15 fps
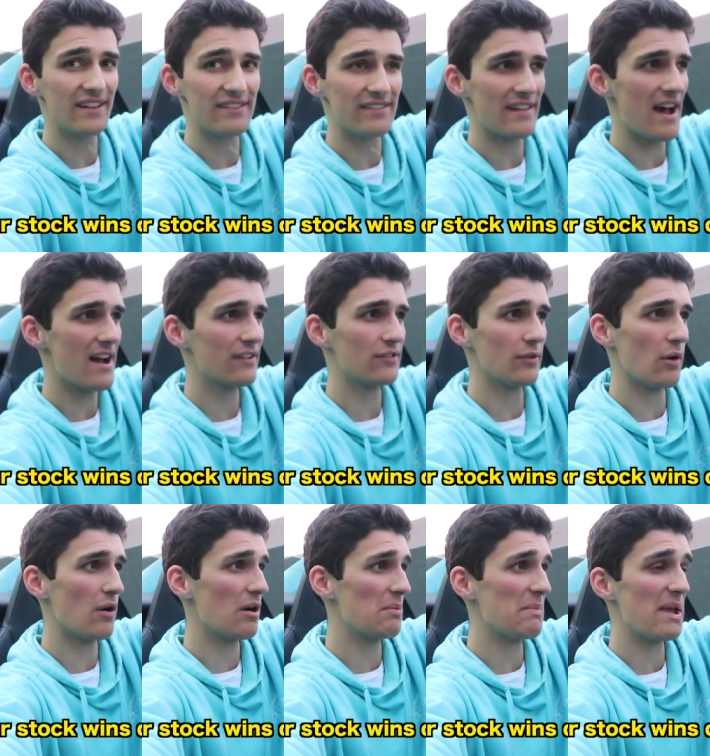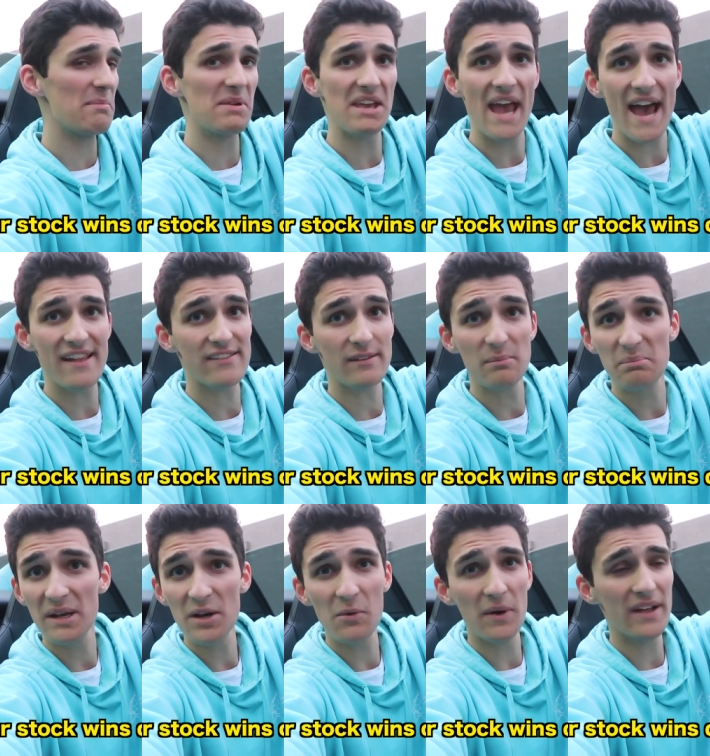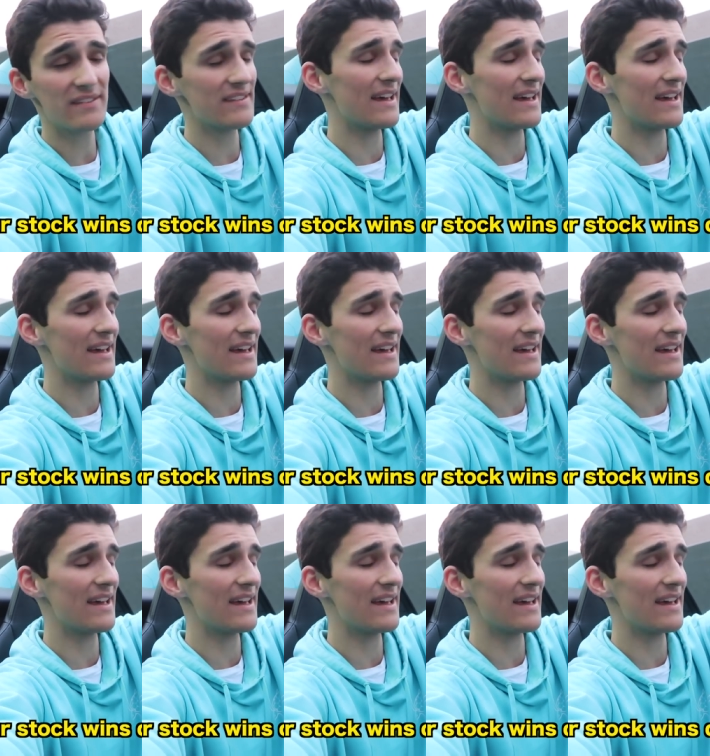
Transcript: in stocks or maybe had some big wins.